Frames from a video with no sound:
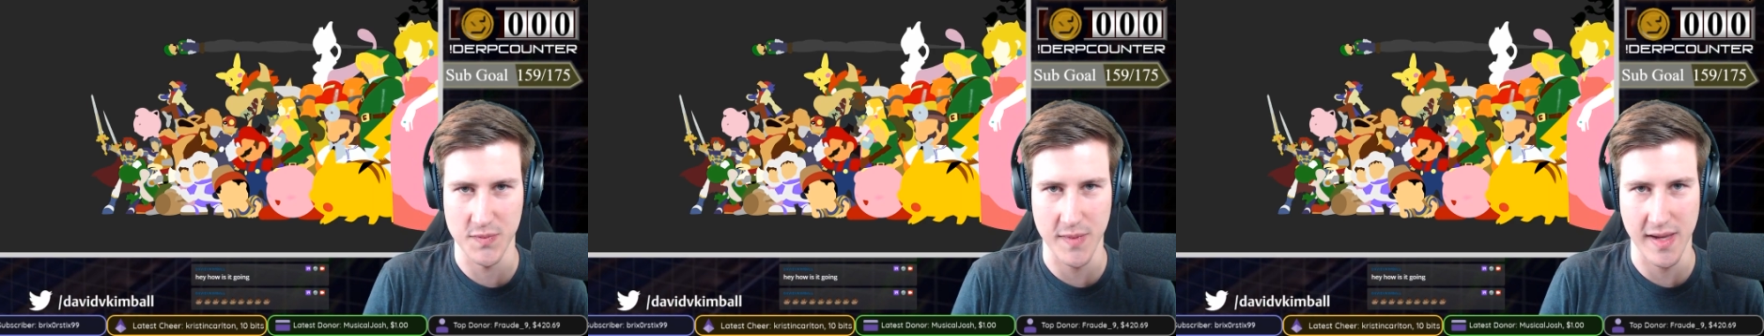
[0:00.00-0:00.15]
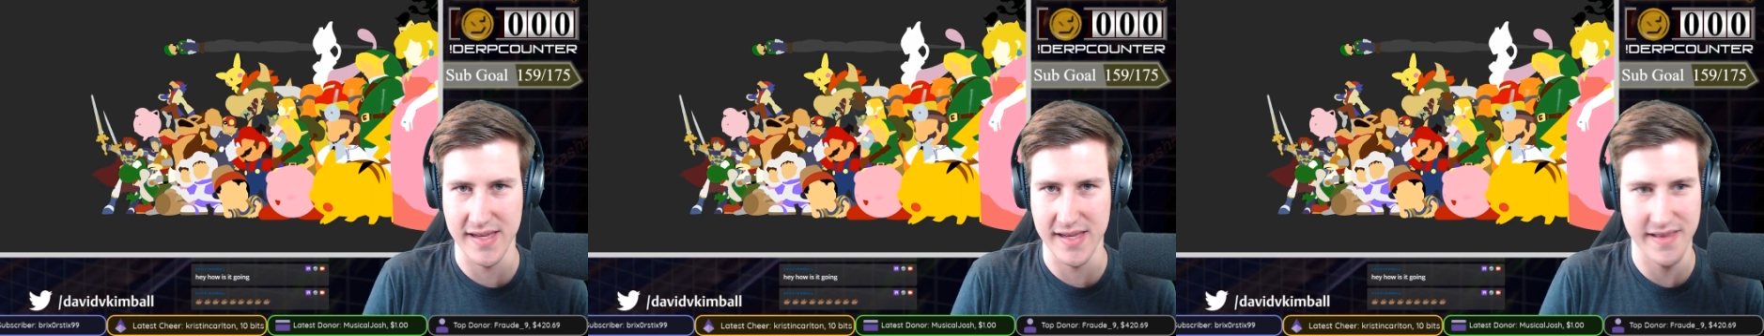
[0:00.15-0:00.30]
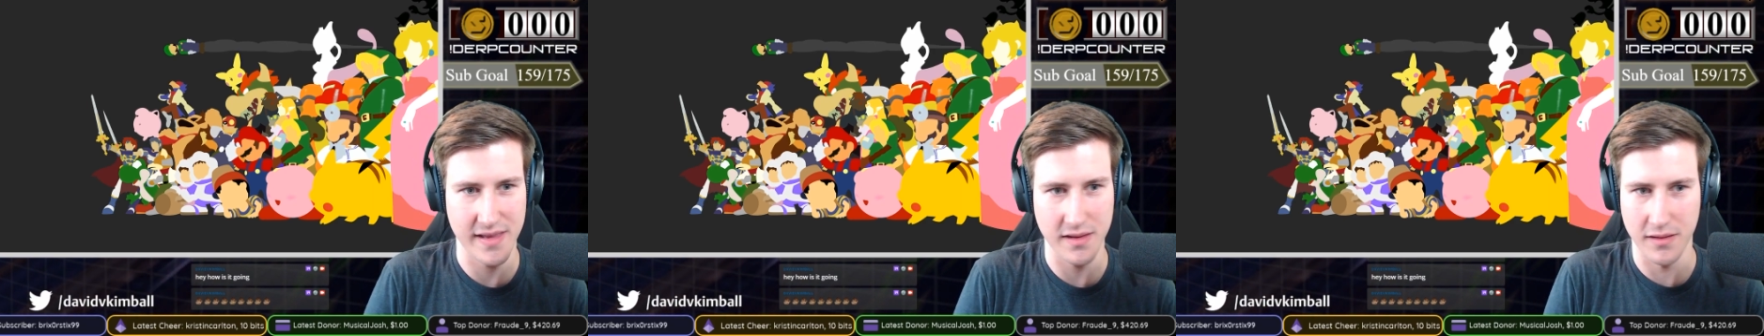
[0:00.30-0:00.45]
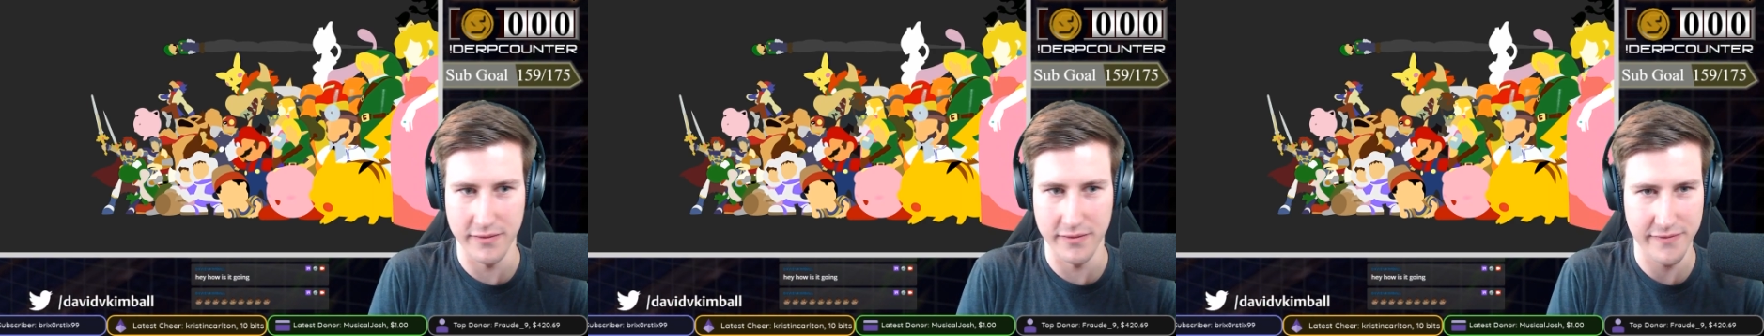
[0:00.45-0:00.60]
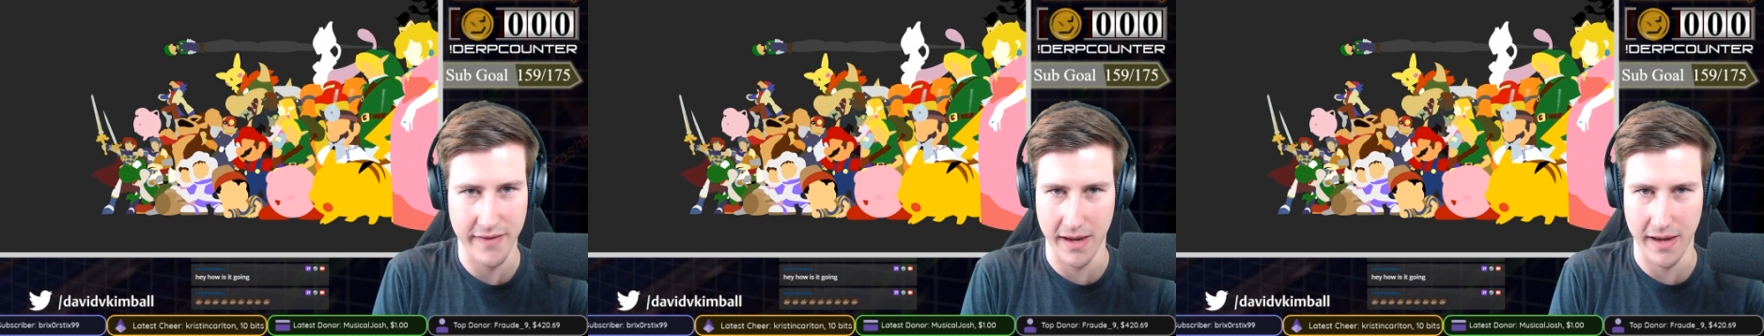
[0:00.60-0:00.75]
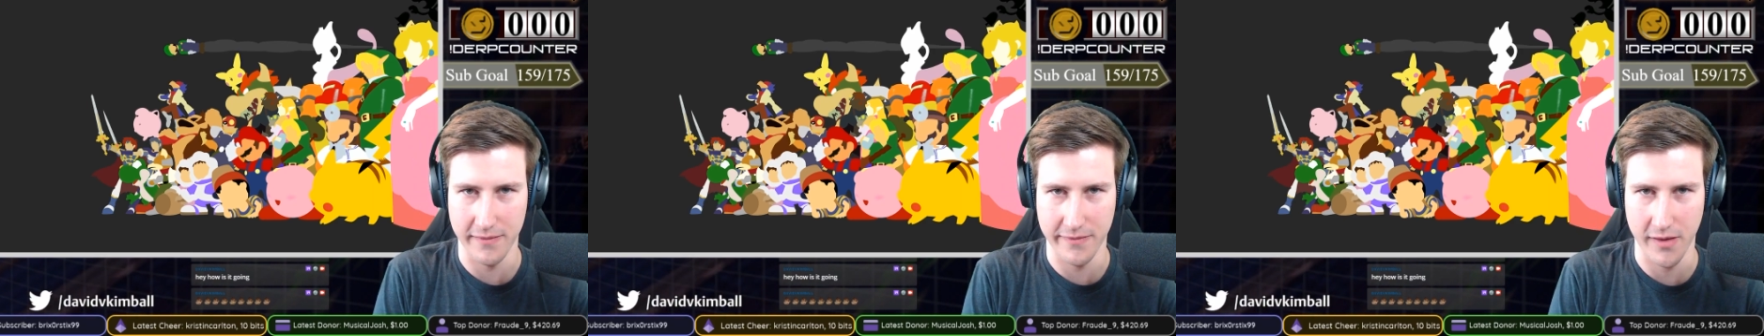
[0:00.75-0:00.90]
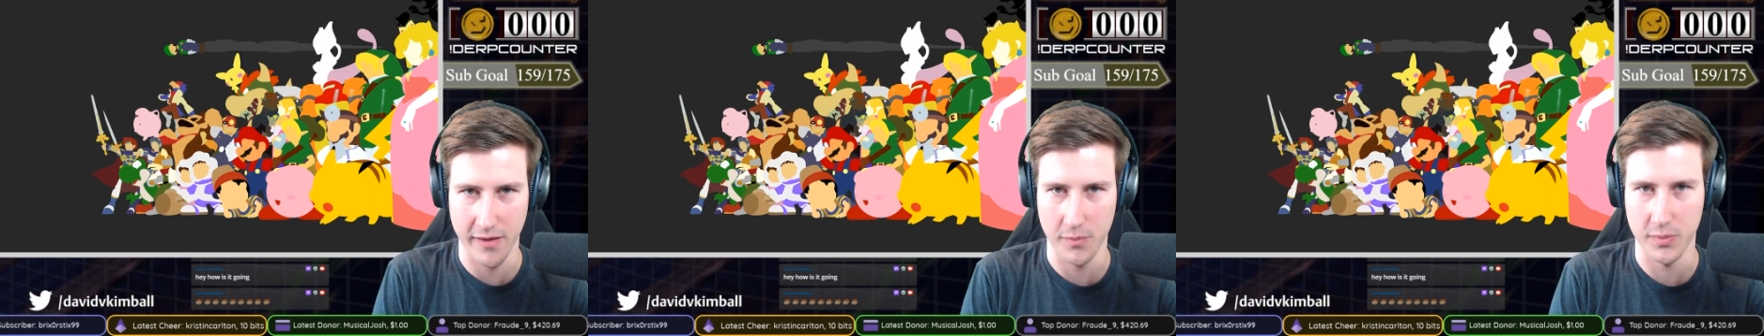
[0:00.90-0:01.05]
Melee, that little
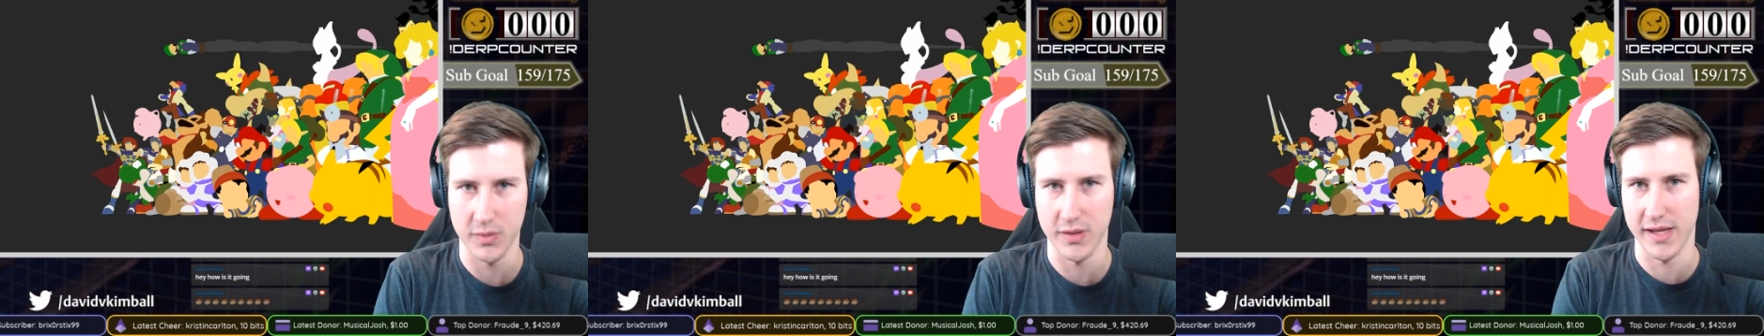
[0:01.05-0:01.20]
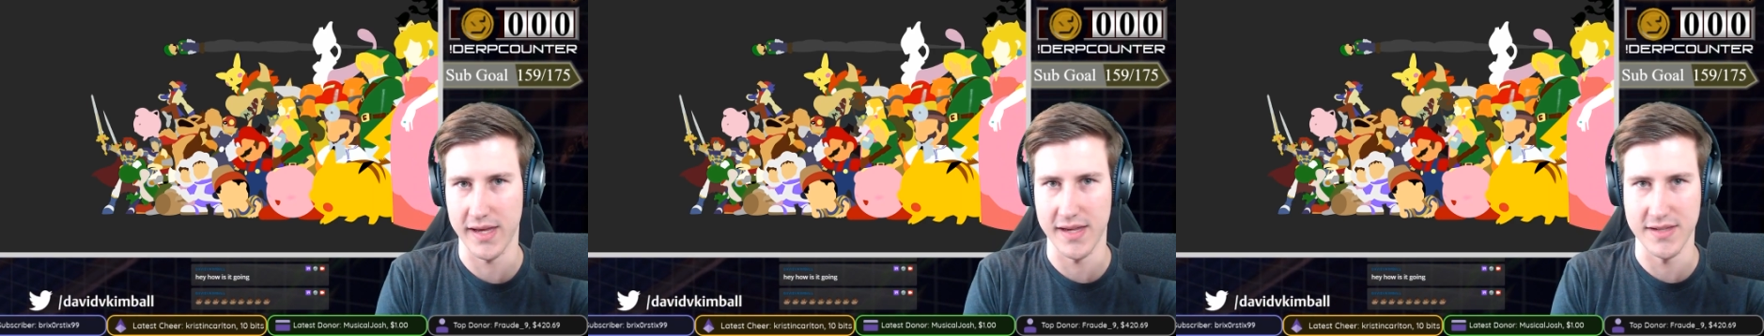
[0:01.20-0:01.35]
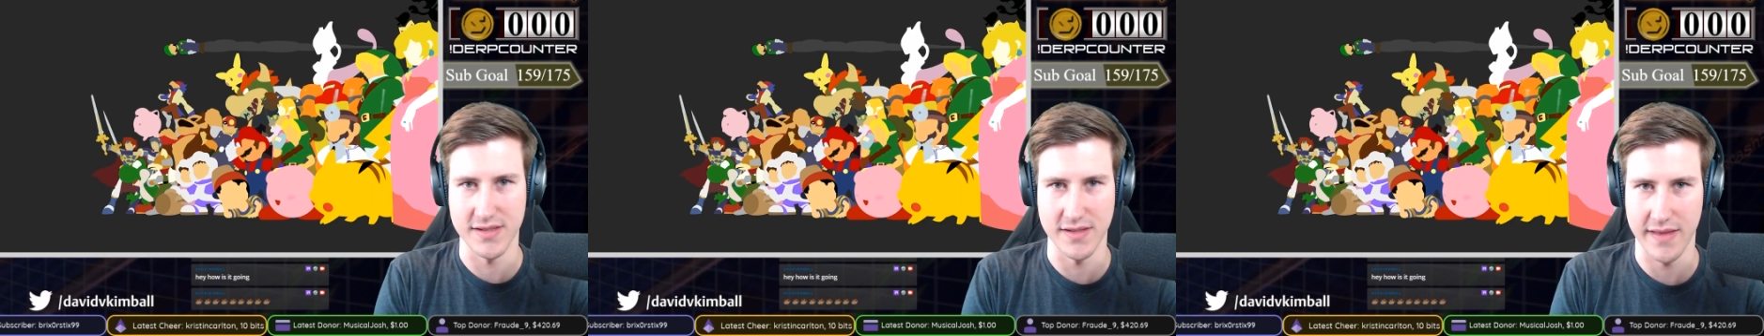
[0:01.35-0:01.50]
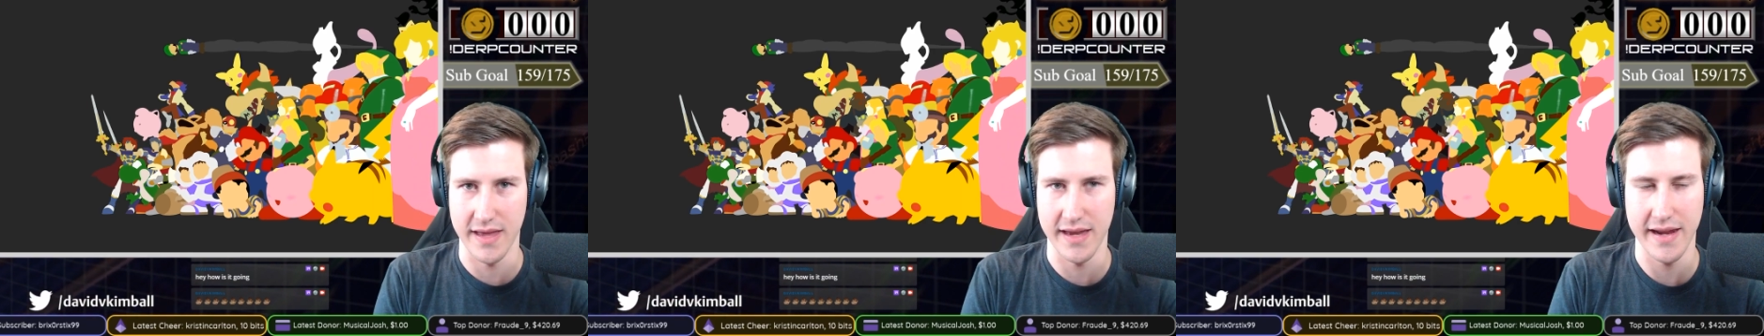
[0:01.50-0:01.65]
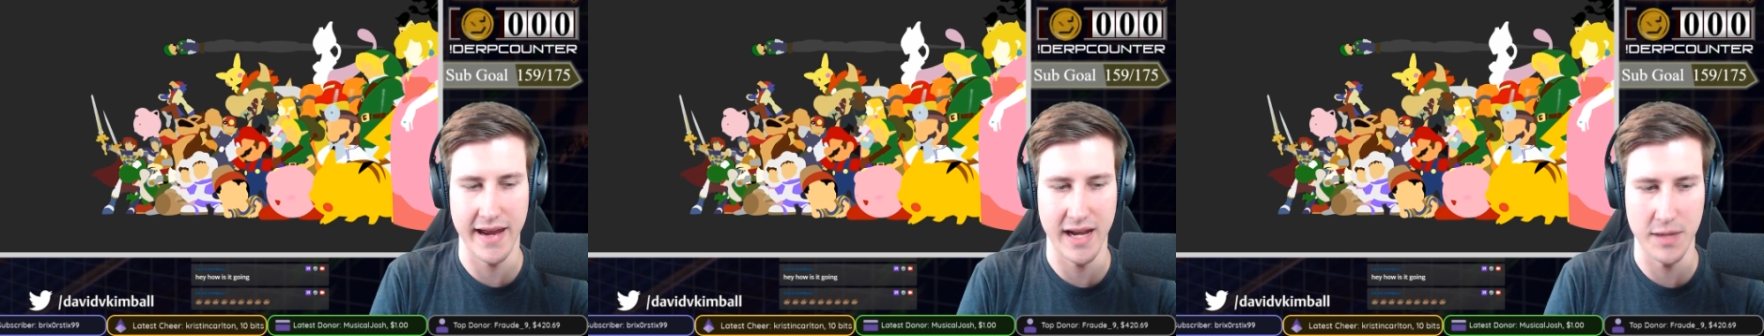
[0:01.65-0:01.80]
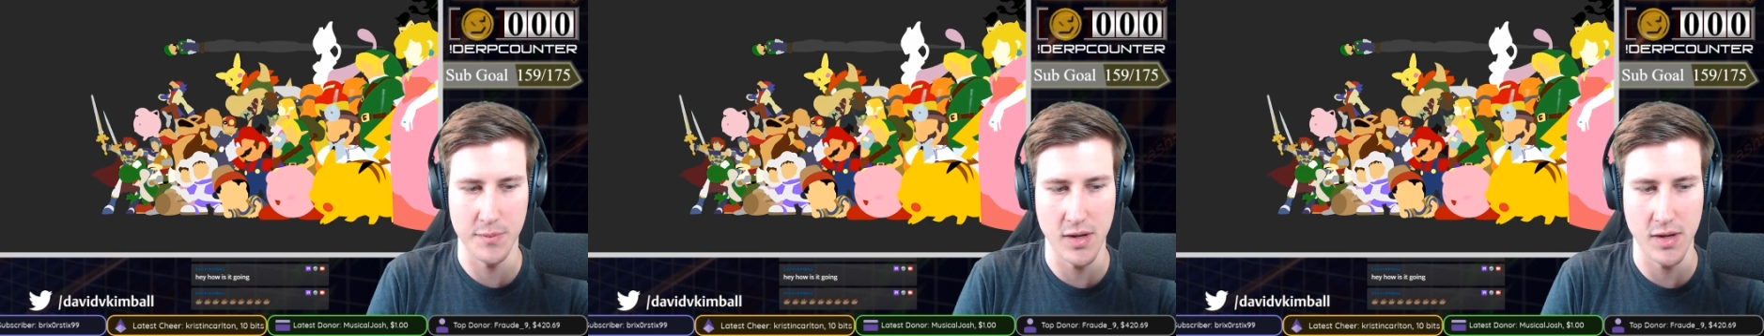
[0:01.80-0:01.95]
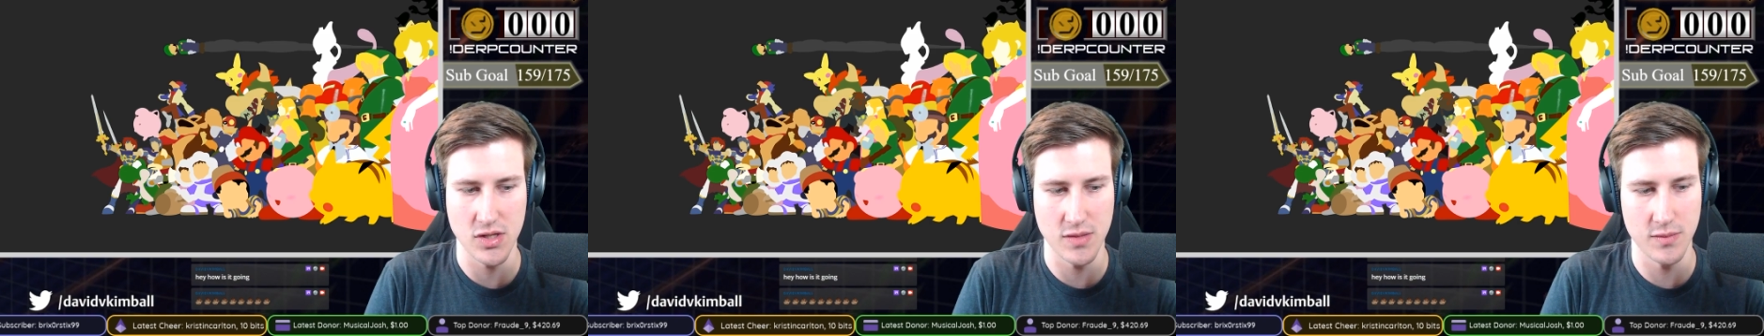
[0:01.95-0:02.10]
fanfare plays and that
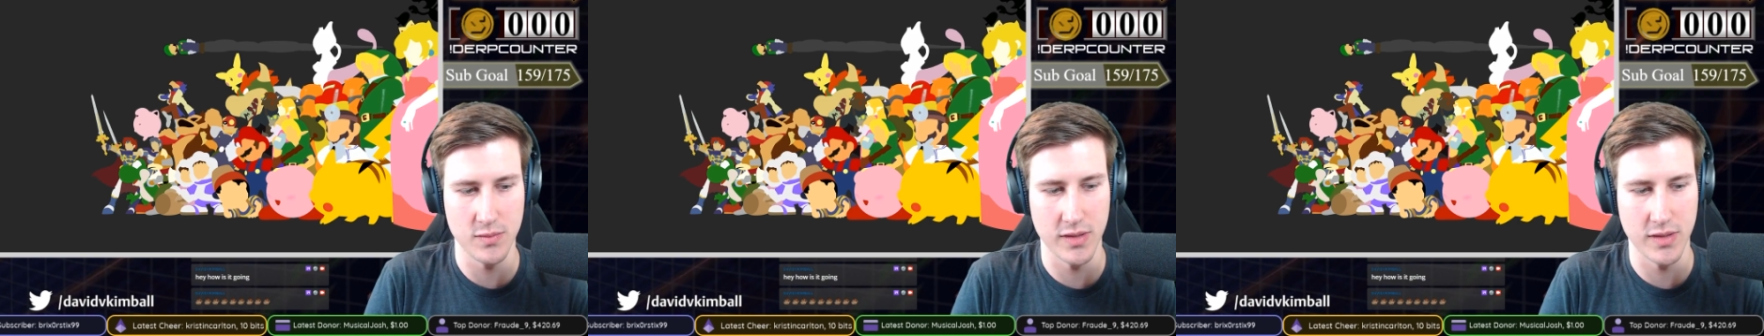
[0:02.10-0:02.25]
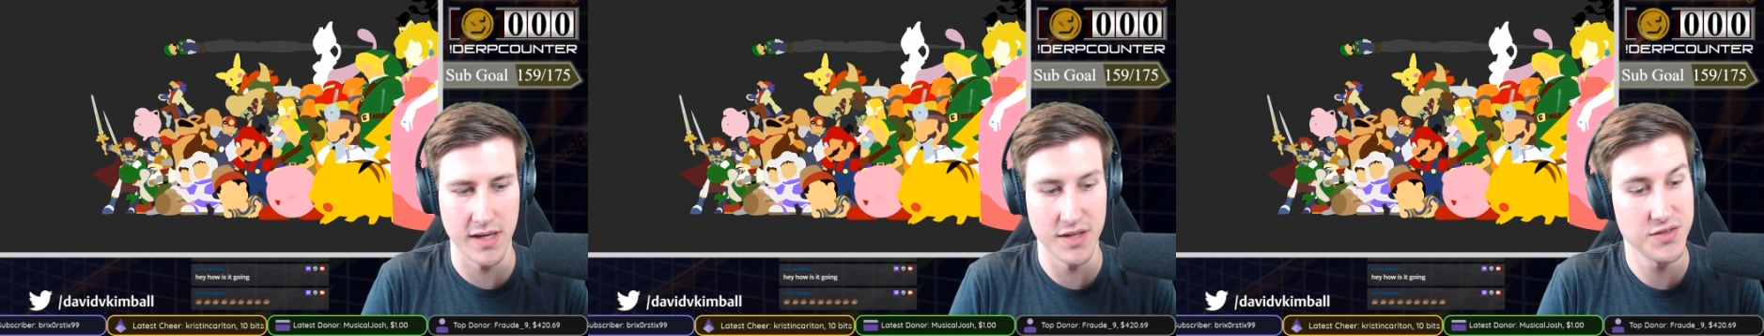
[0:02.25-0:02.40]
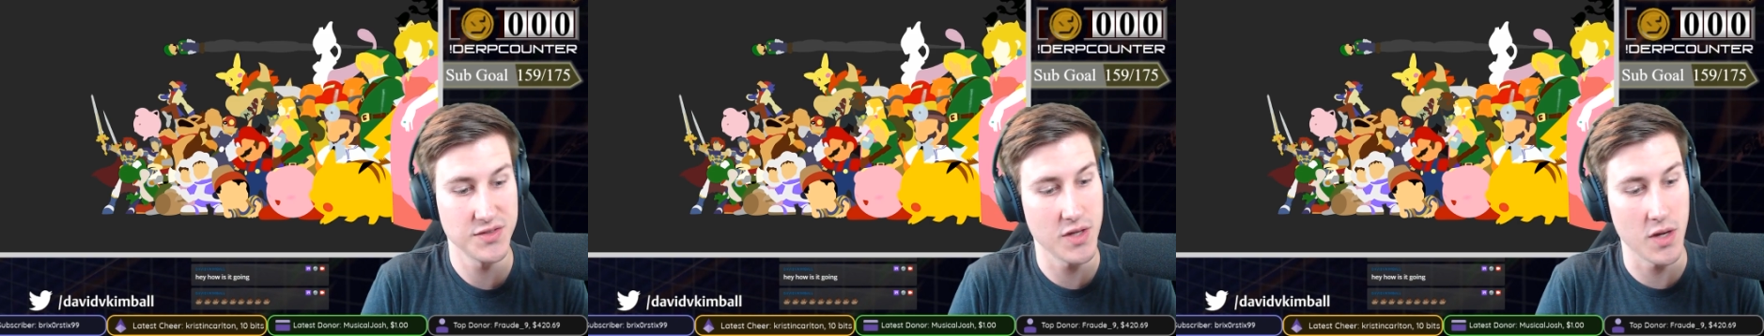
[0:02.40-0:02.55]
animation plays.